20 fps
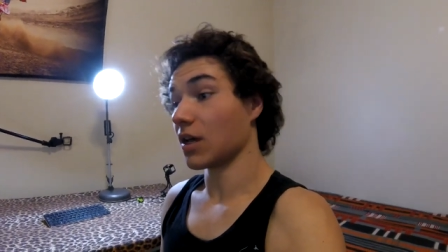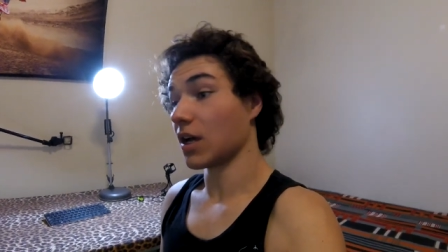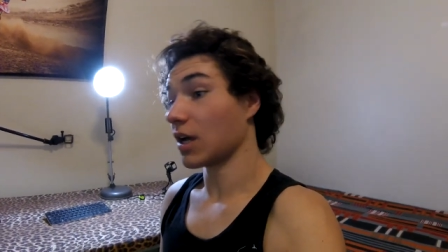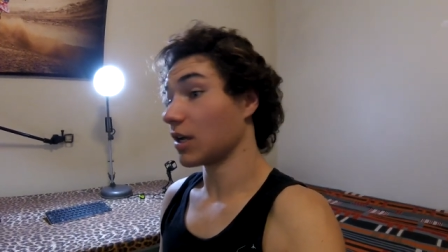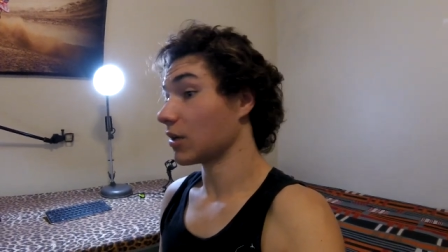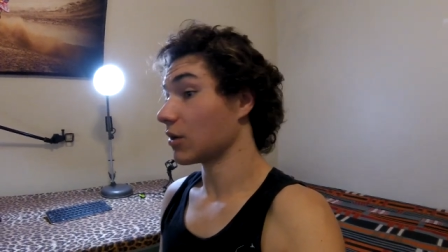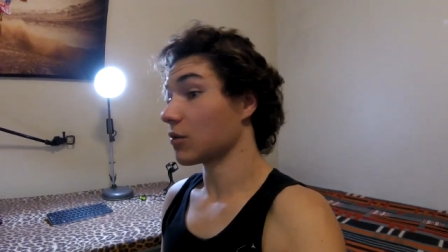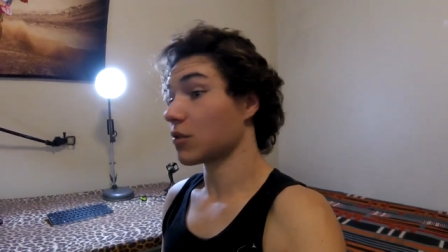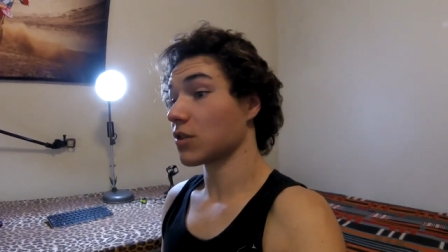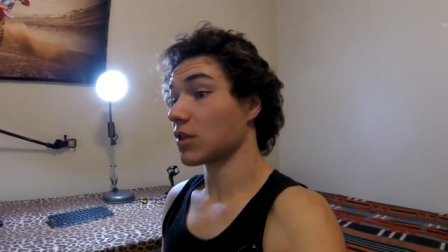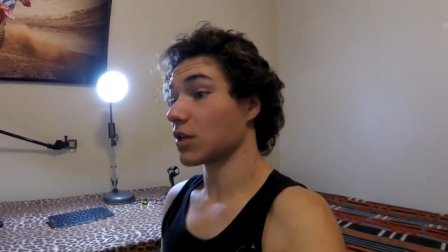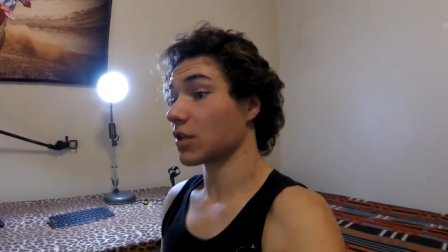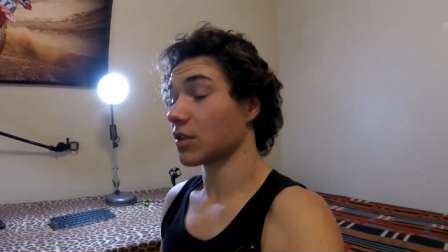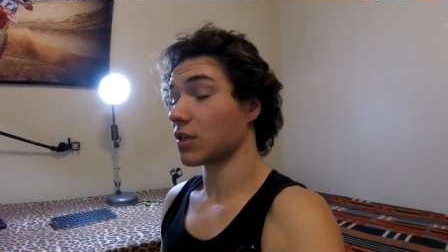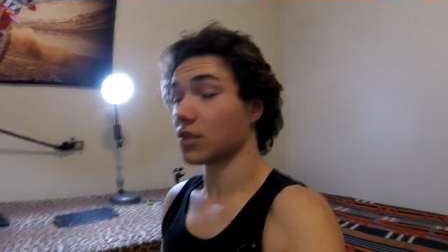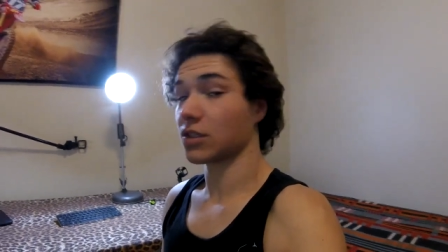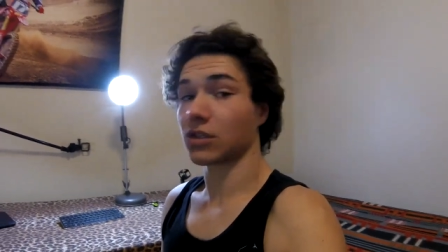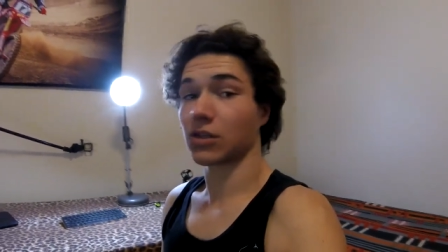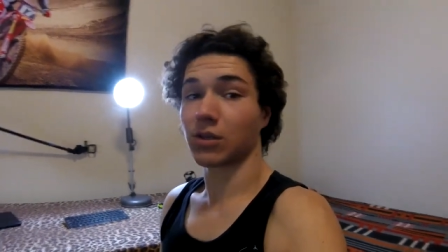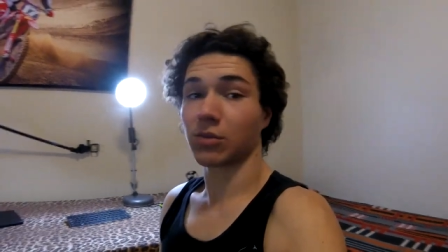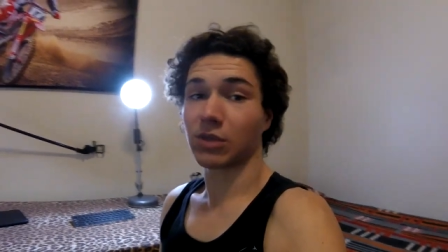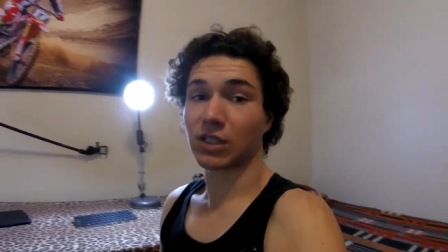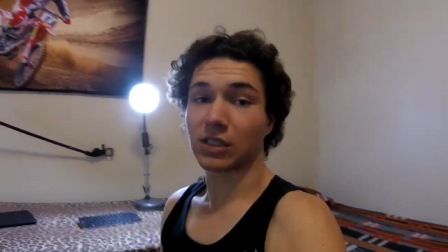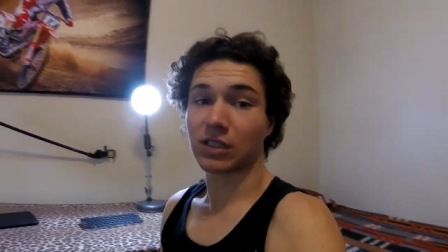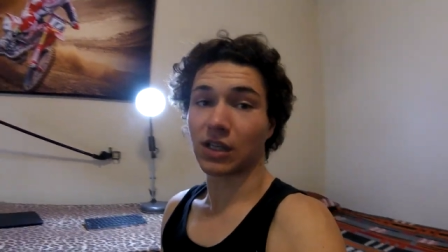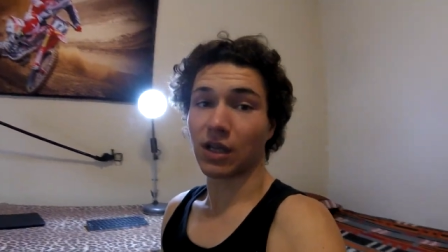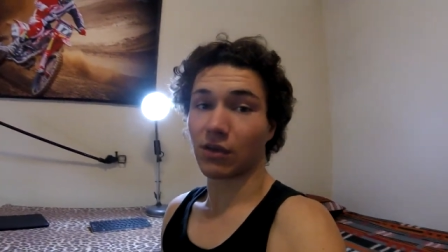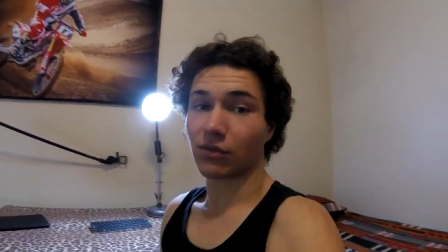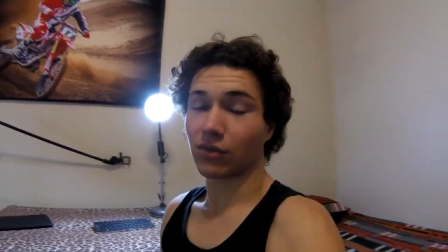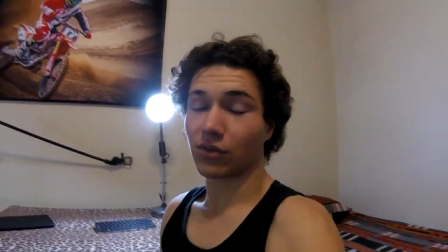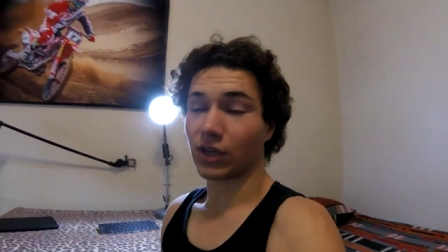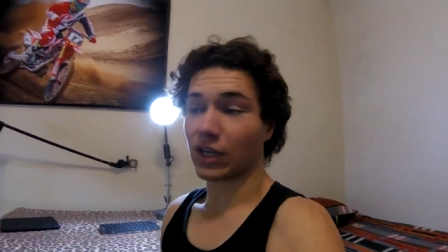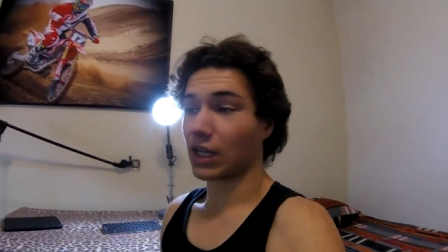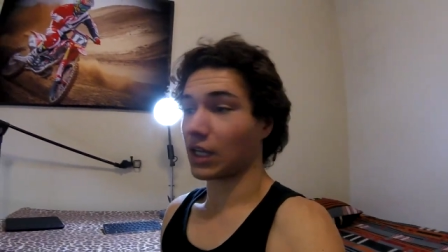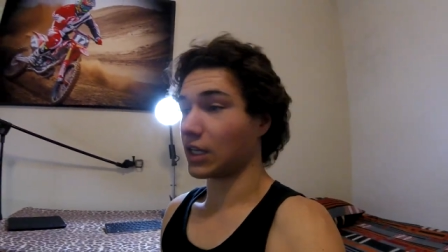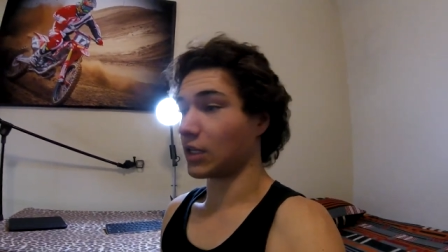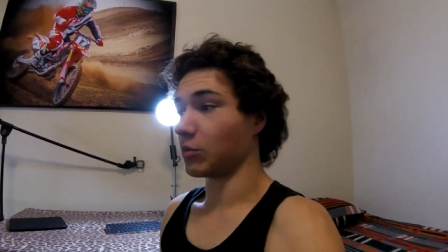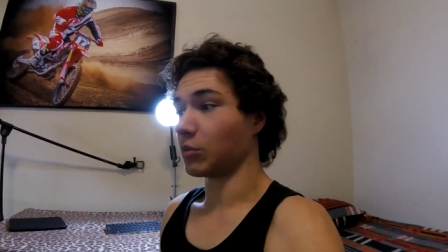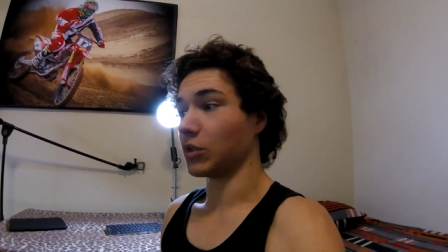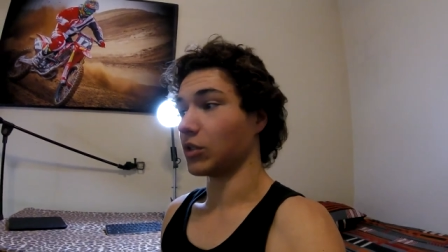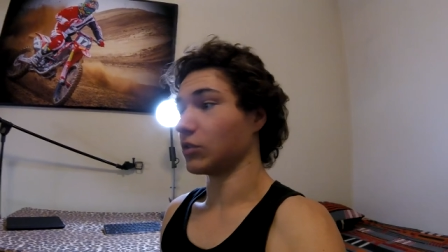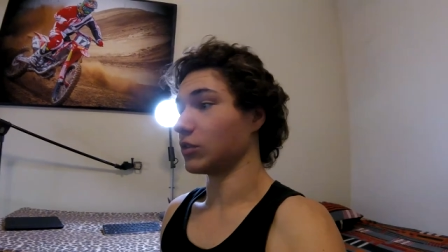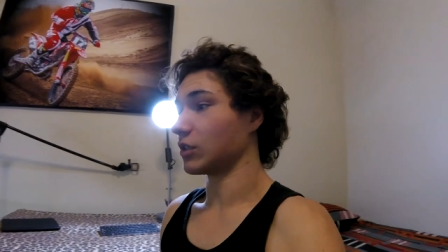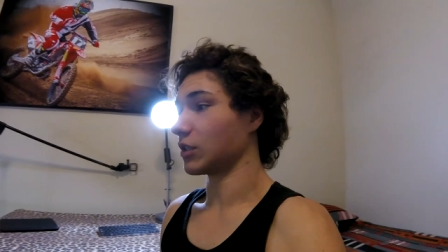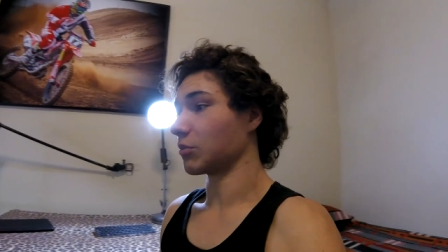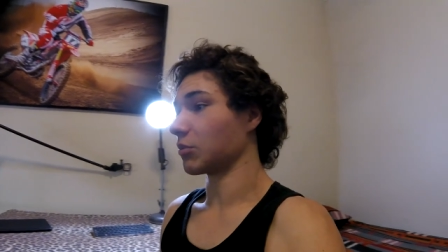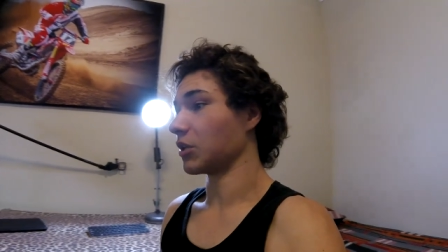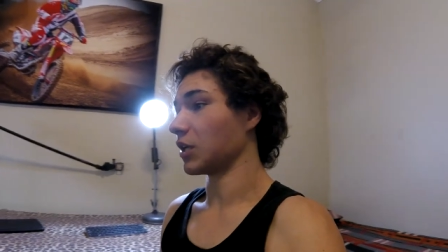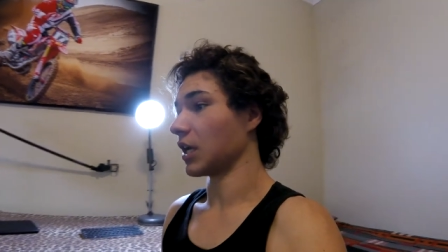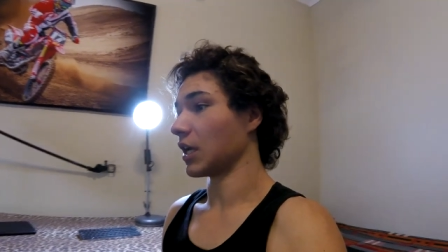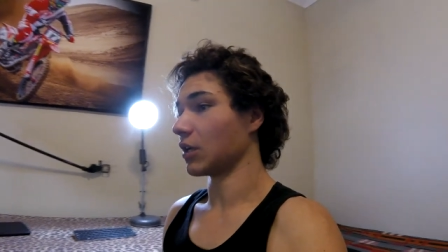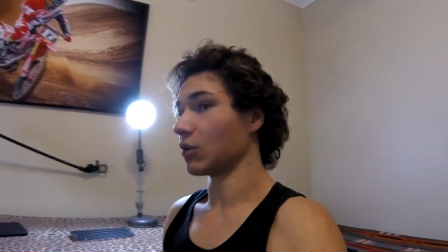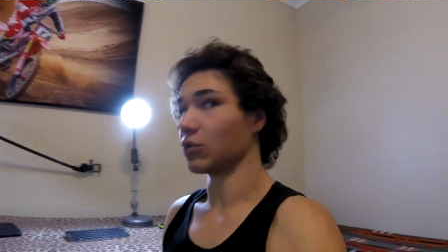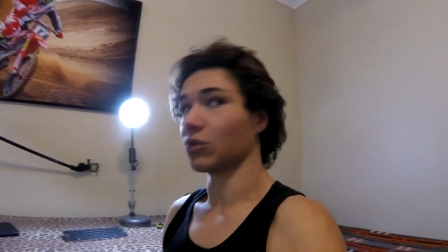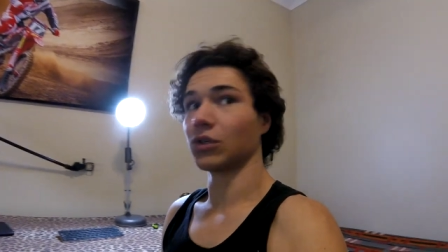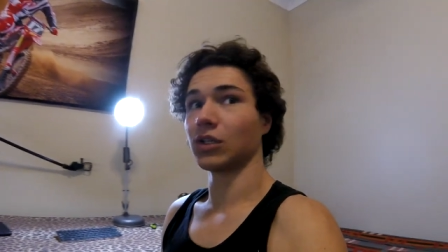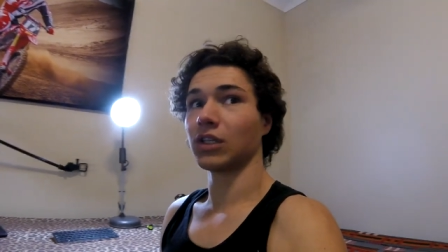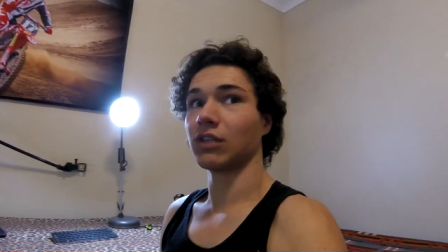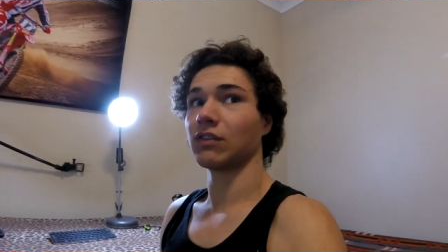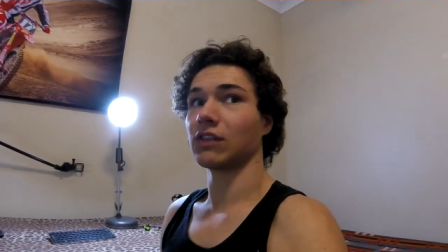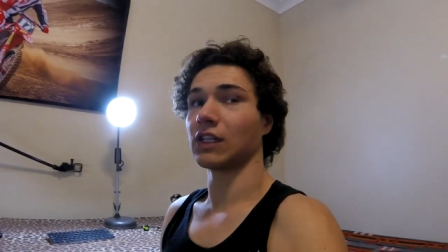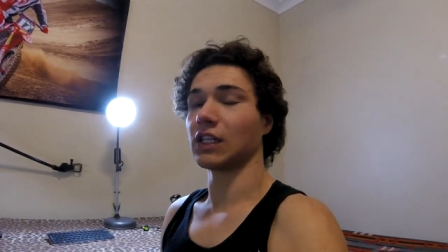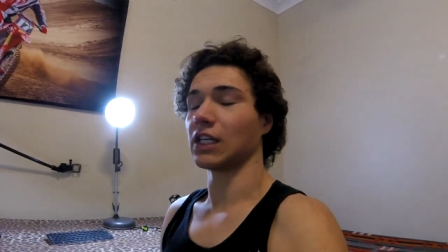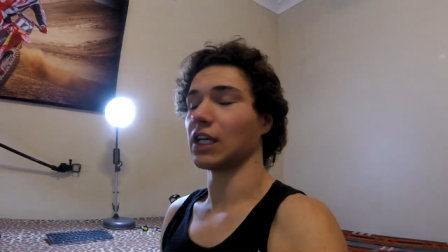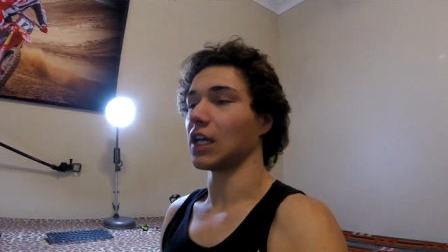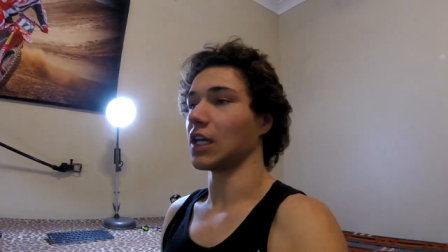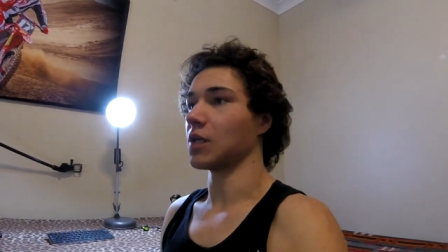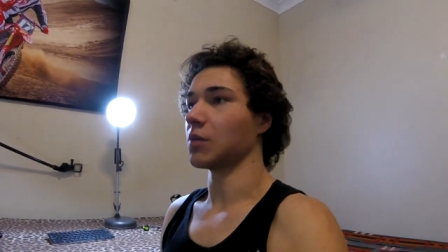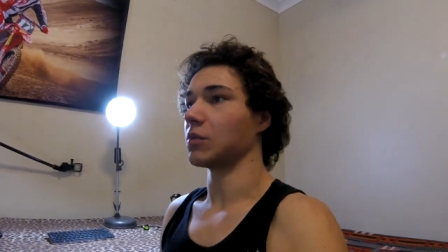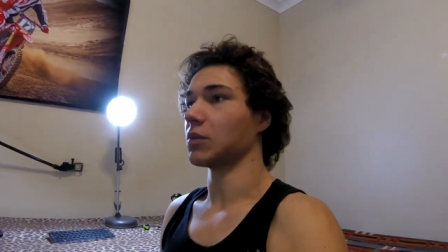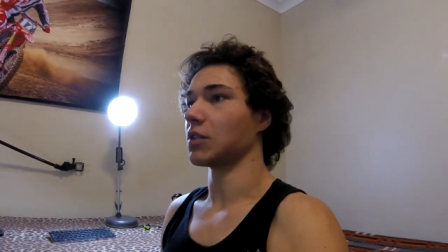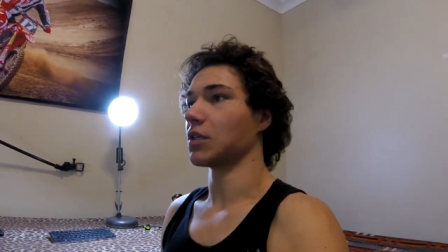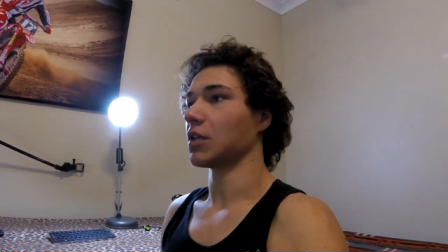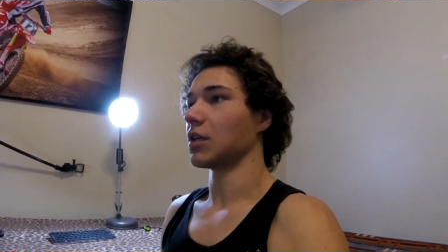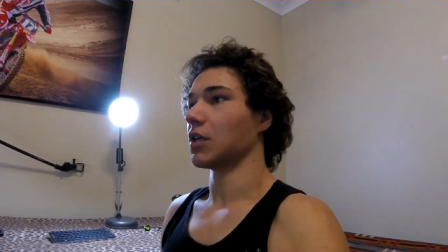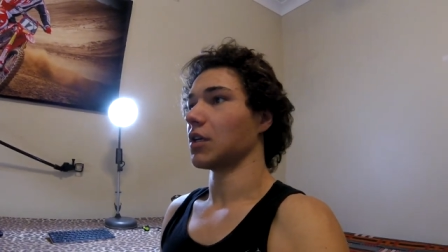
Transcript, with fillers: I don't think there's gonna be time for any music, piano, or even games.